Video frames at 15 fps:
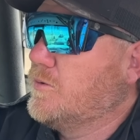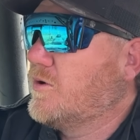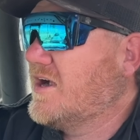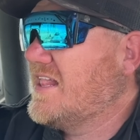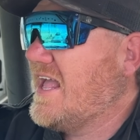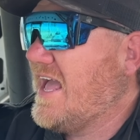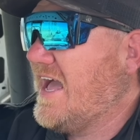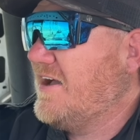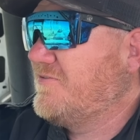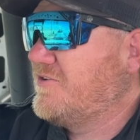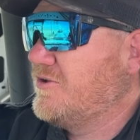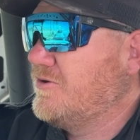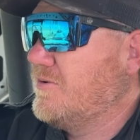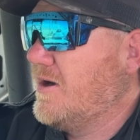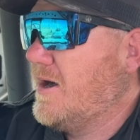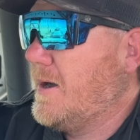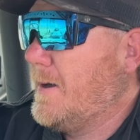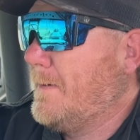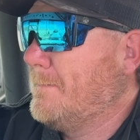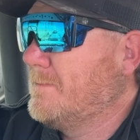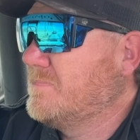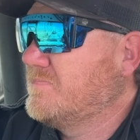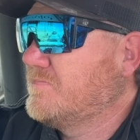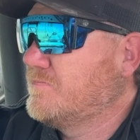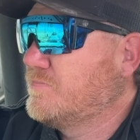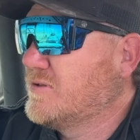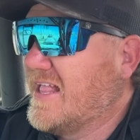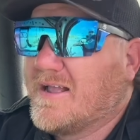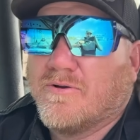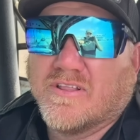we're gonna have to
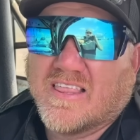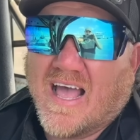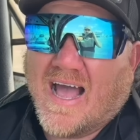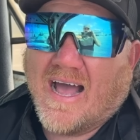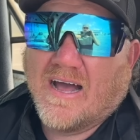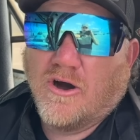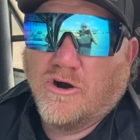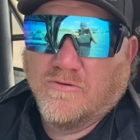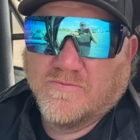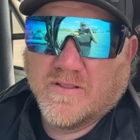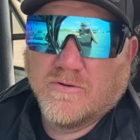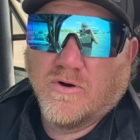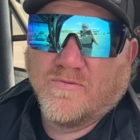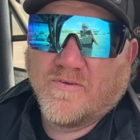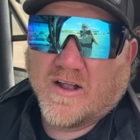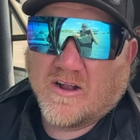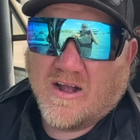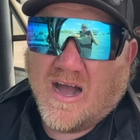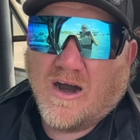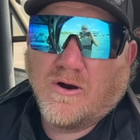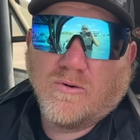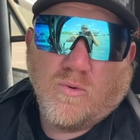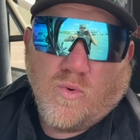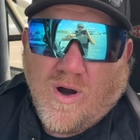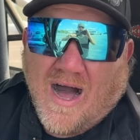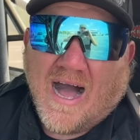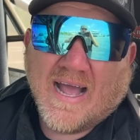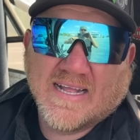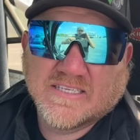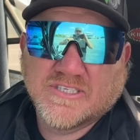play with that. Hopefully we'll figure out
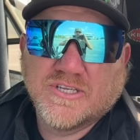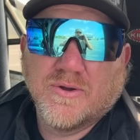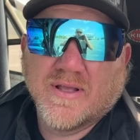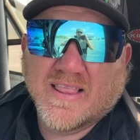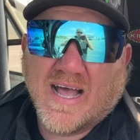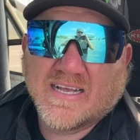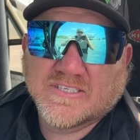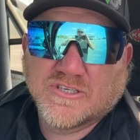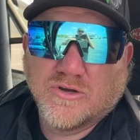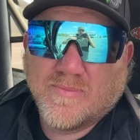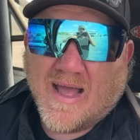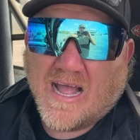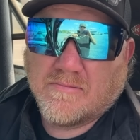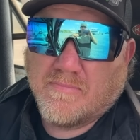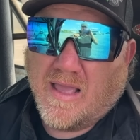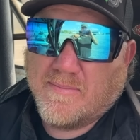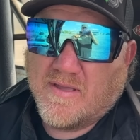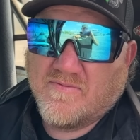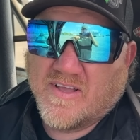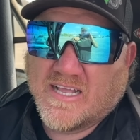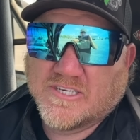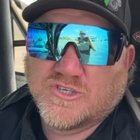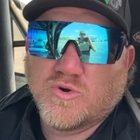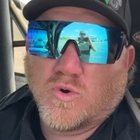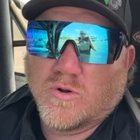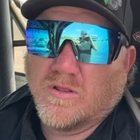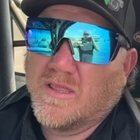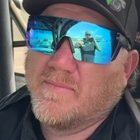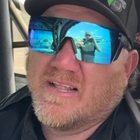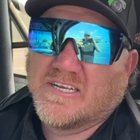why it's doing that so bad. Maybe even get shorter
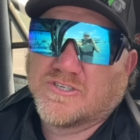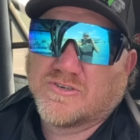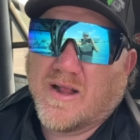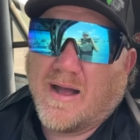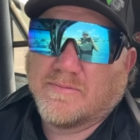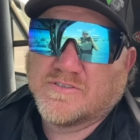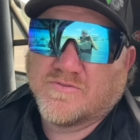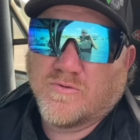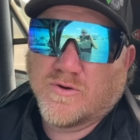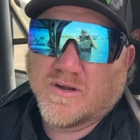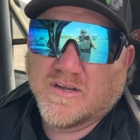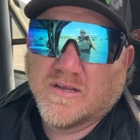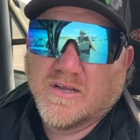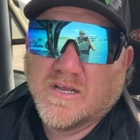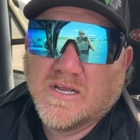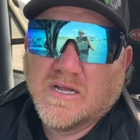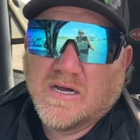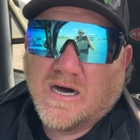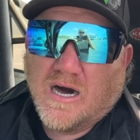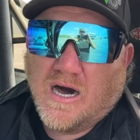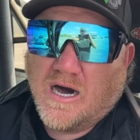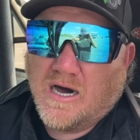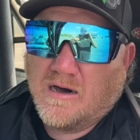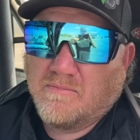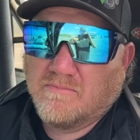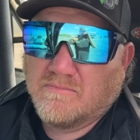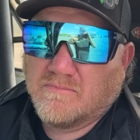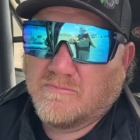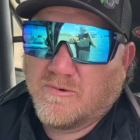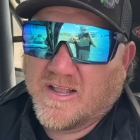limiting straps for it.
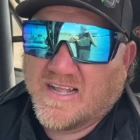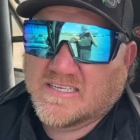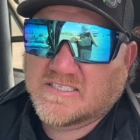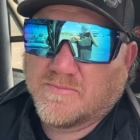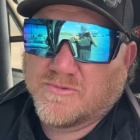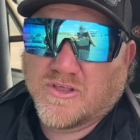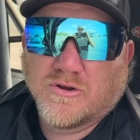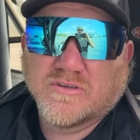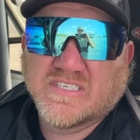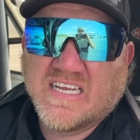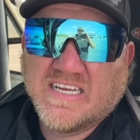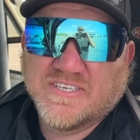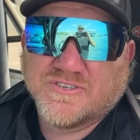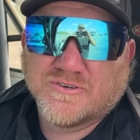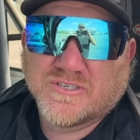We can get some 13s or